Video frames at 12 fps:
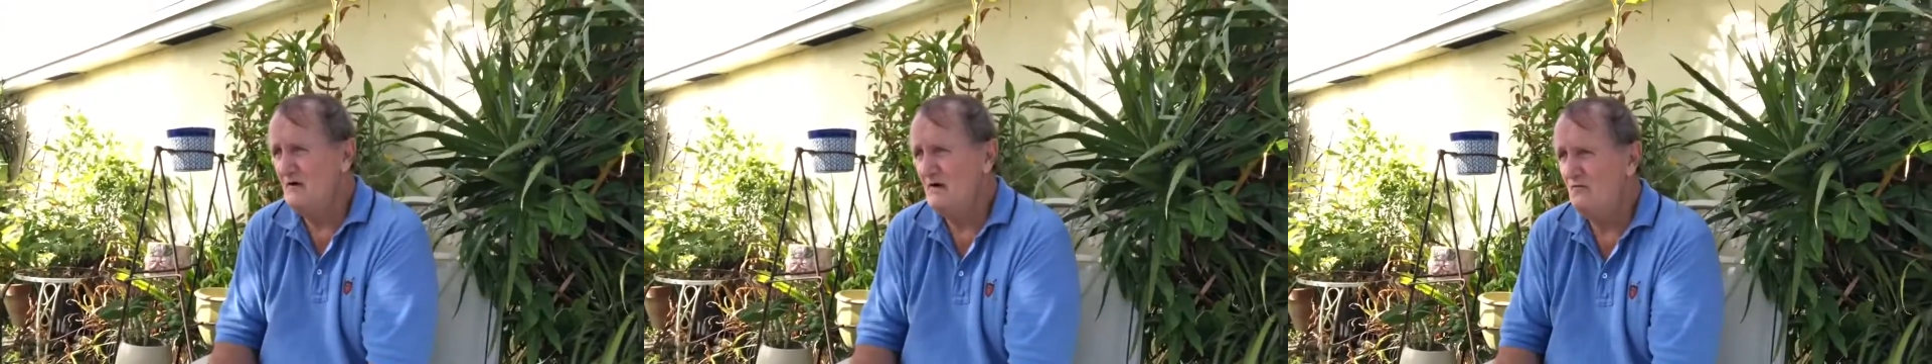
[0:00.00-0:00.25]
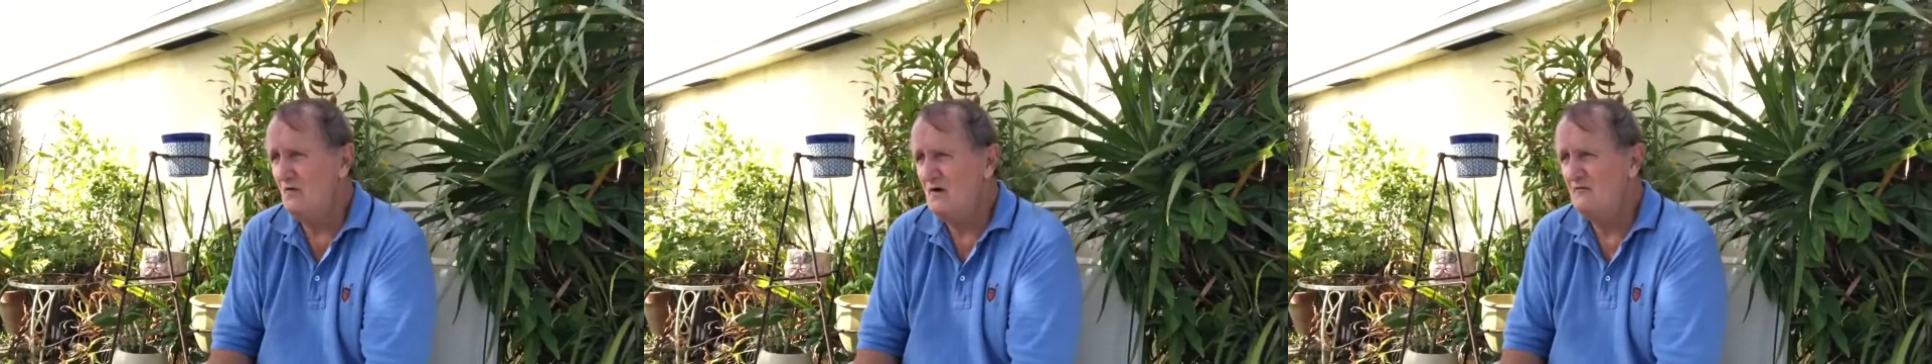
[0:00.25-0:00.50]

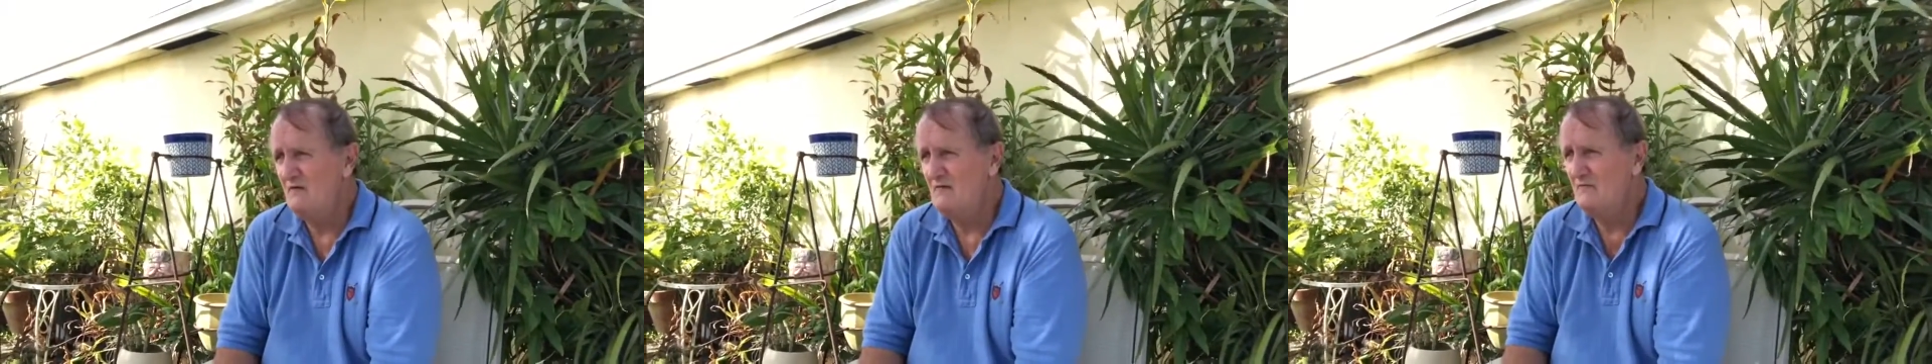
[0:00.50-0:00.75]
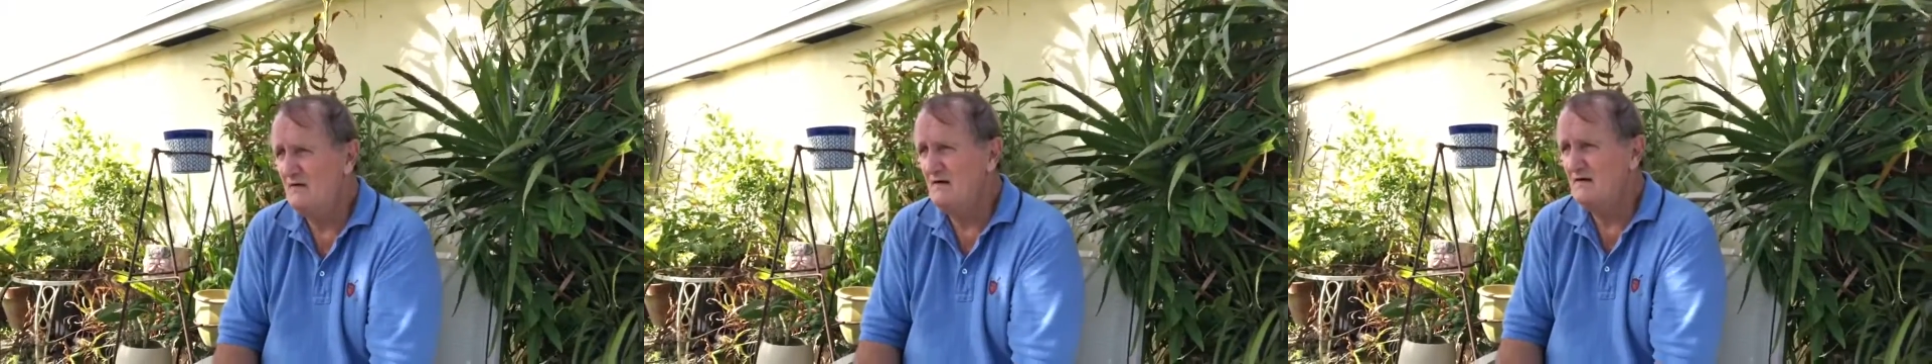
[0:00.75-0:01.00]
well worth
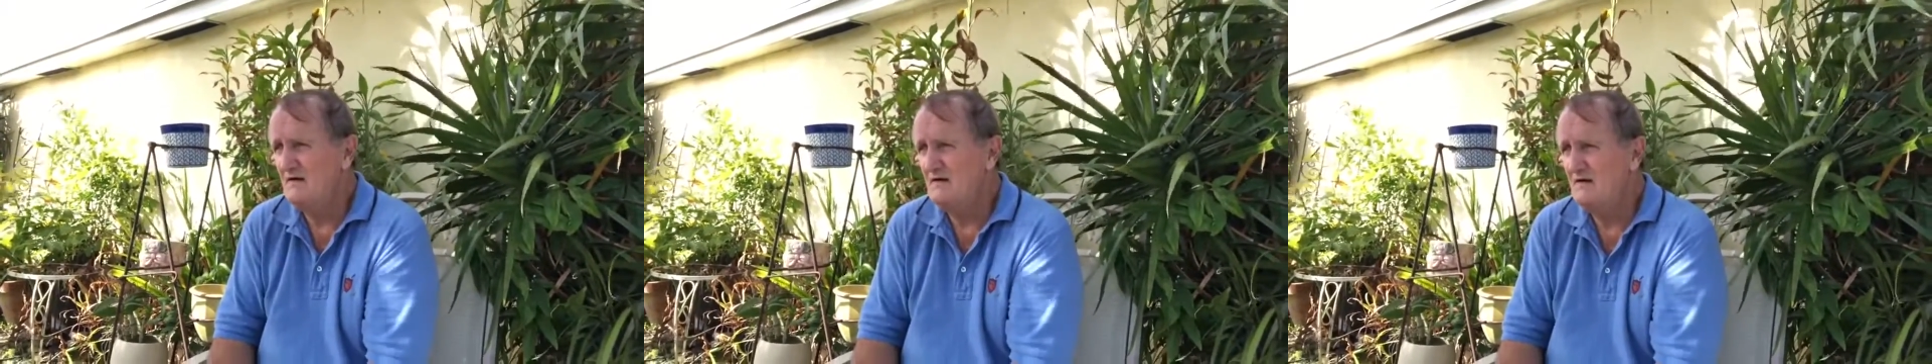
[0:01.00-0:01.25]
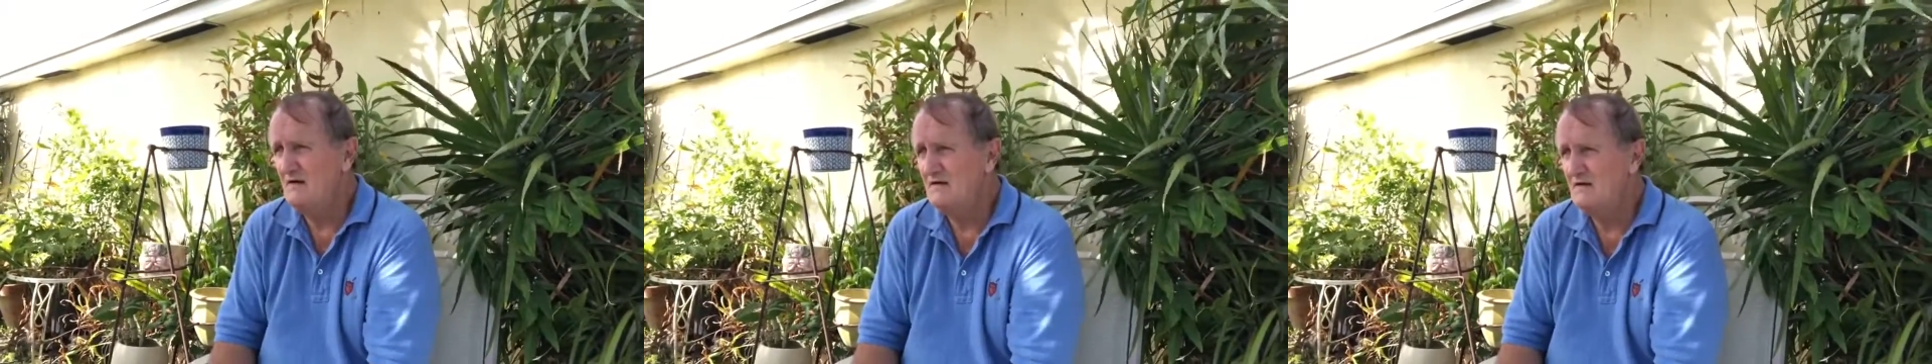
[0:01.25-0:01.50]
it because
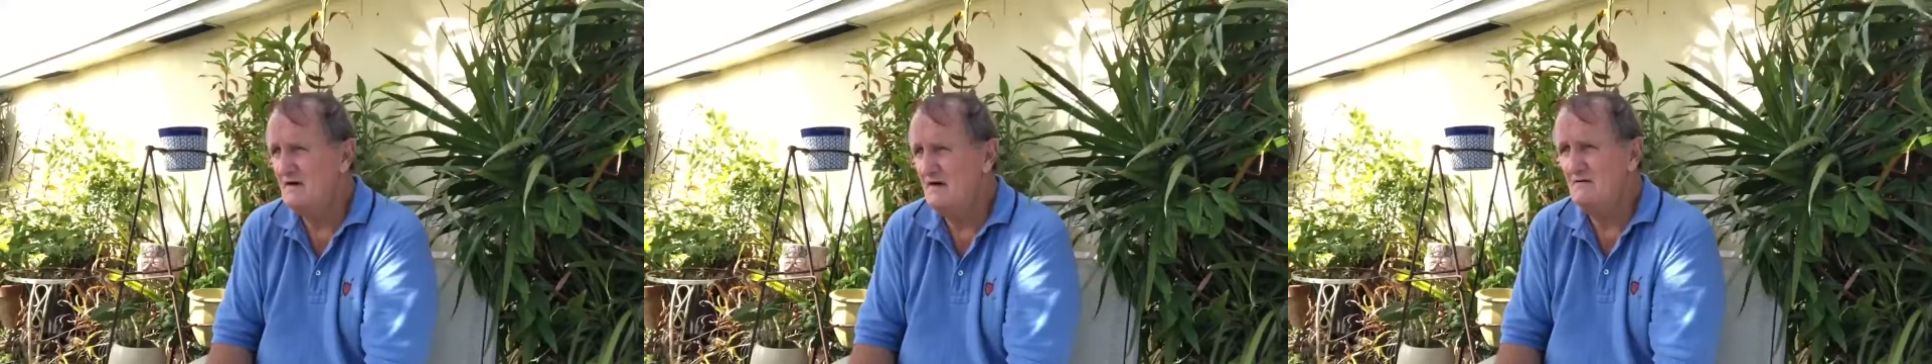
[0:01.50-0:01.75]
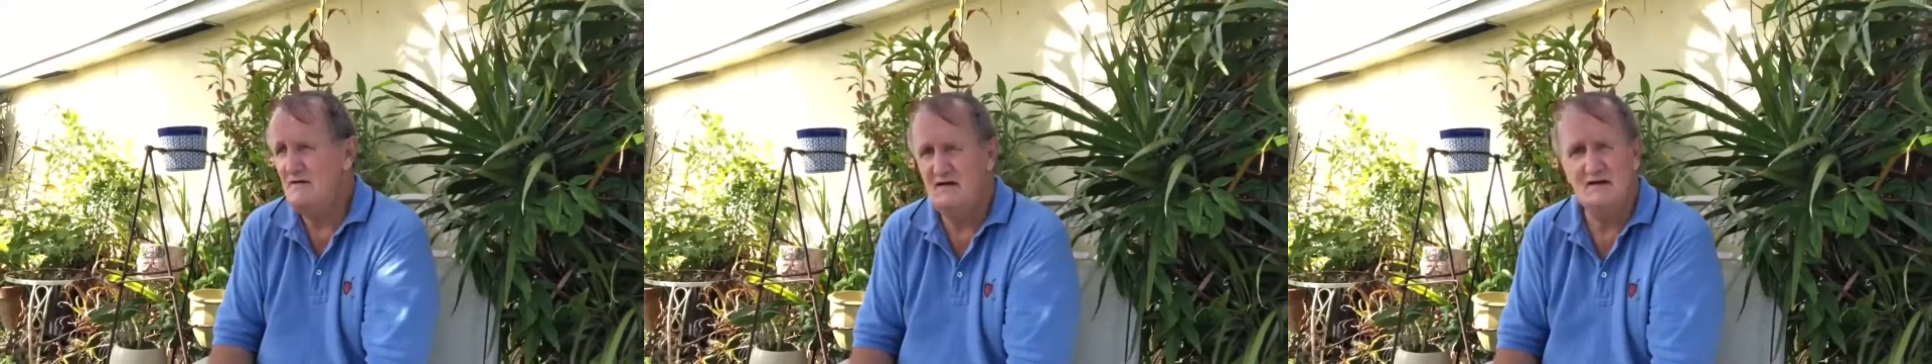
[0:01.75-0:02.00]
it's
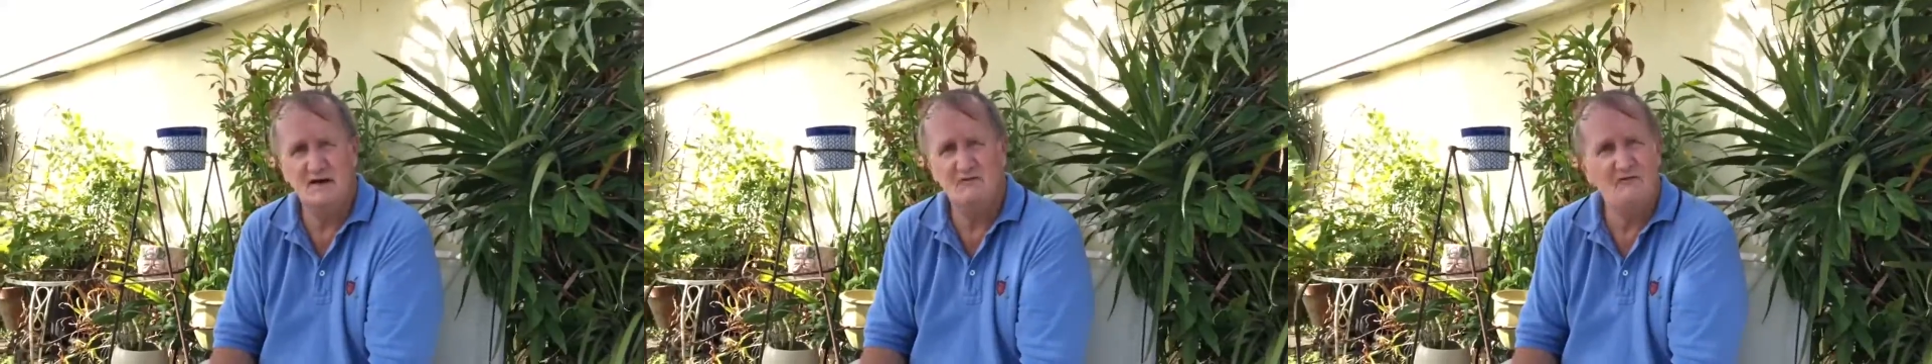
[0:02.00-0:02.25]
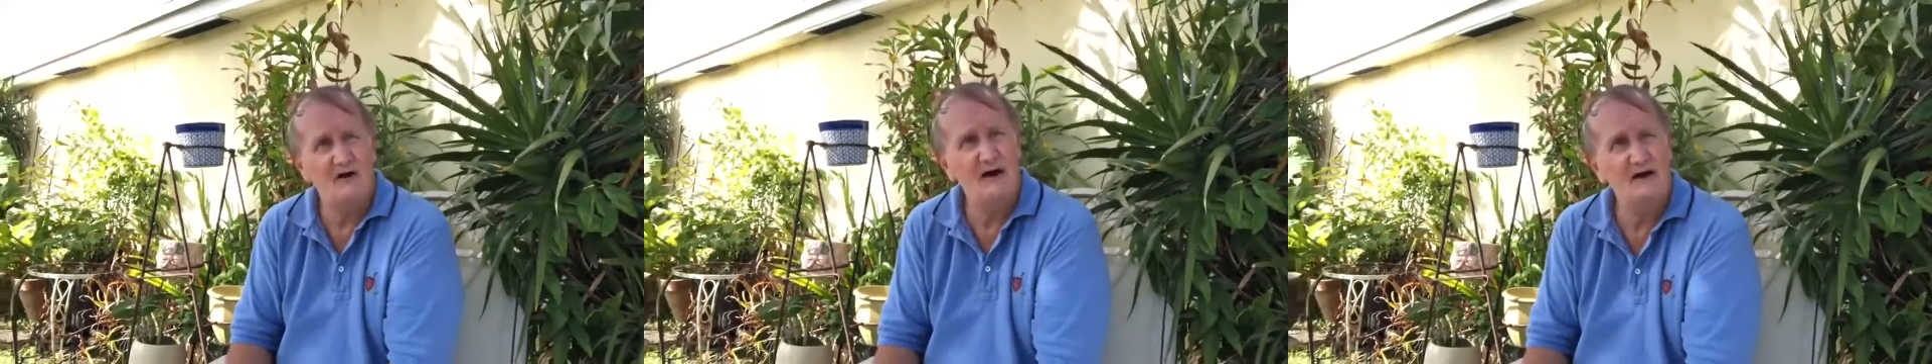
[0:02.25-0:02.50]
done and
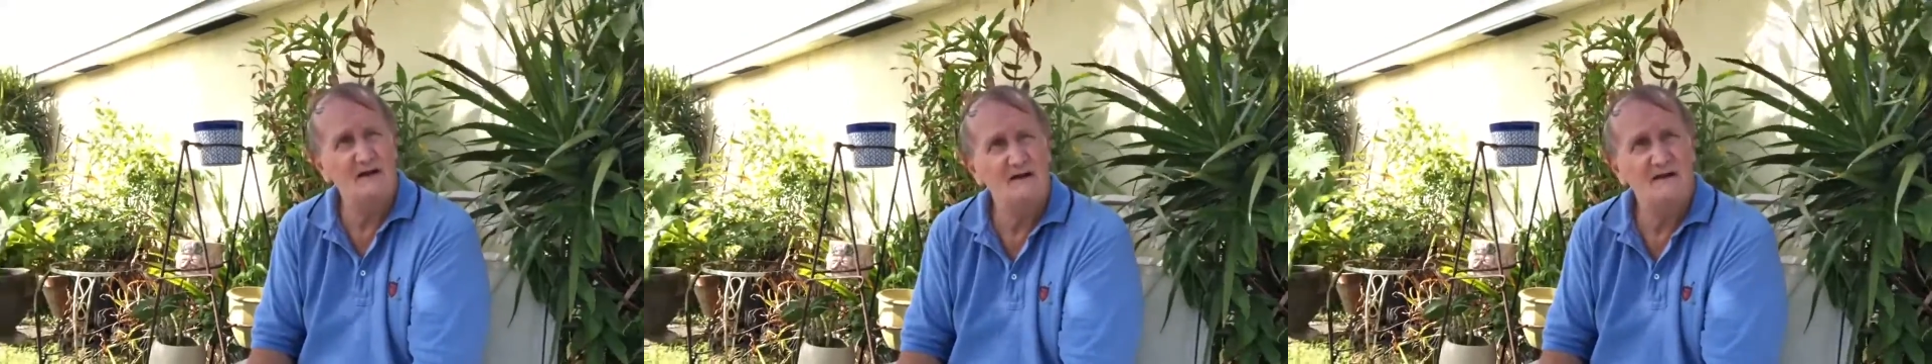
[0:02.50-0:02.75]
done right.